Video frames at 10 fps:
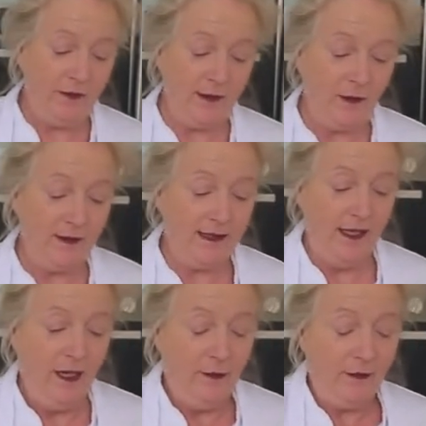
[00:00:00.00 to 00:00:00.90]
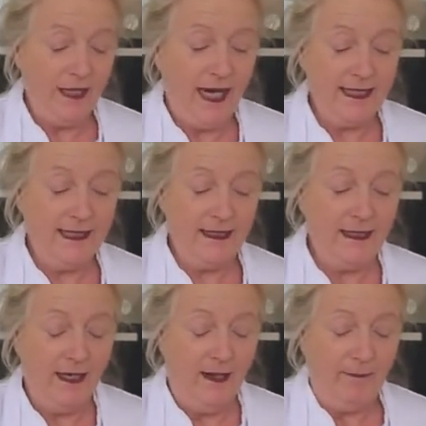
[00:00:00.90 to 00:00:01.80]
sauce, which
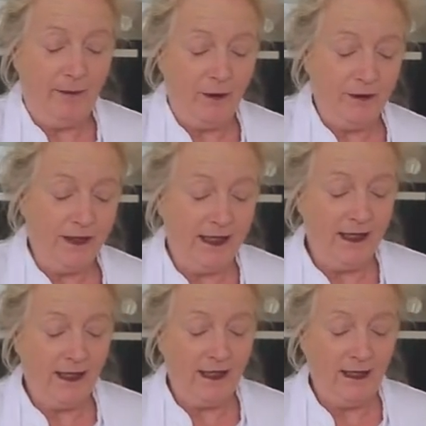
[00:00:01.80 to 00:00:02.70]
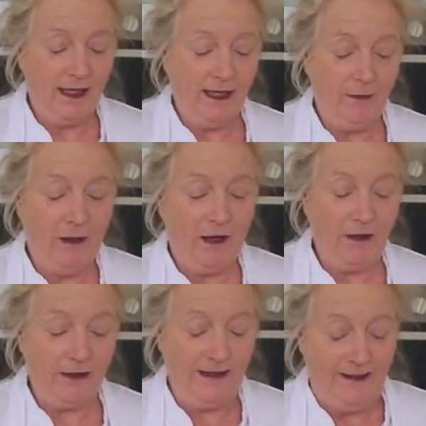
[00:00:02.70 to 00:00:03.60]
hasn't burnt in the
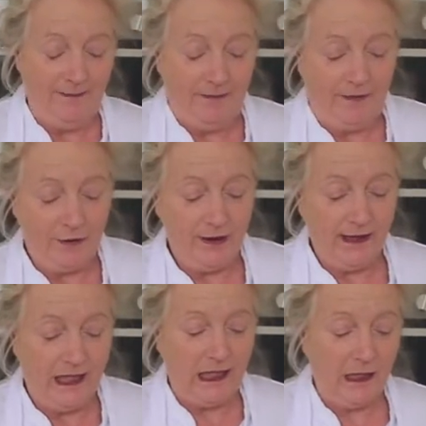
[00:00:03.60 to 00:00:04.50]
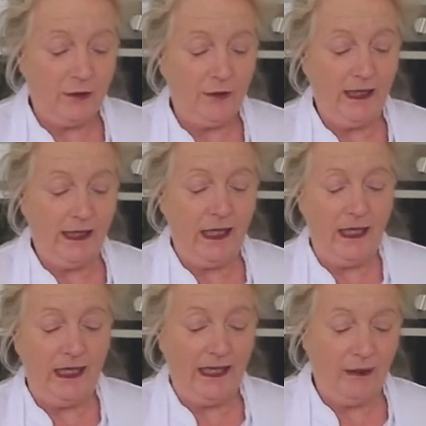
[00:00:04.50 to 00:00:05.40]
pot. So just a little trick,
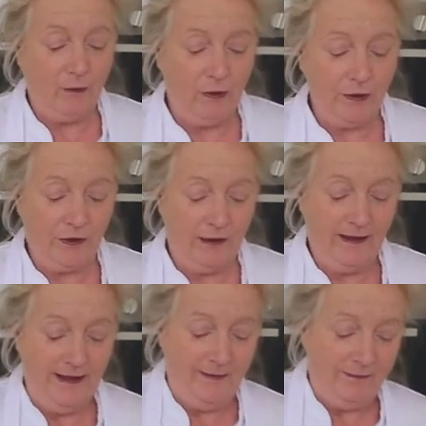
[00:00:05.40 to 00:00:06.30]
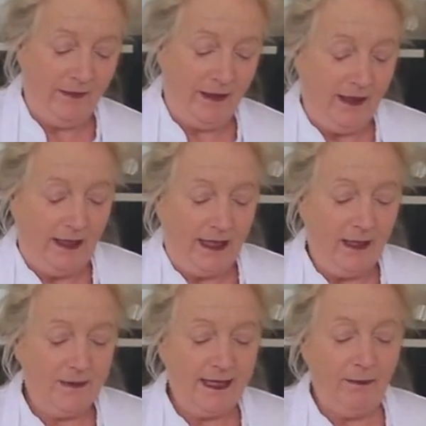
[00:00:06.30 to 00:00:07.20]
let the water
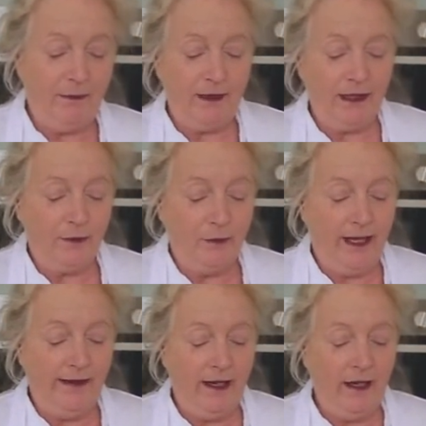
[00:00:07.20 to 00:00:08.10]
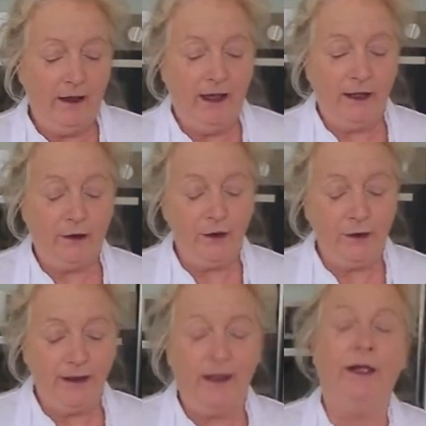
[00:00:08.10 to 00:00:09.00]
keep simmering it away there. It could do
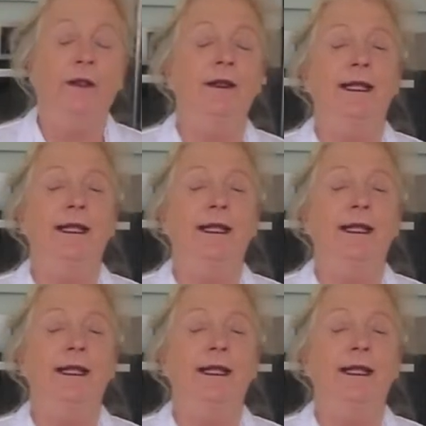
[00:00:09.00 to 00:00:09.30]
with another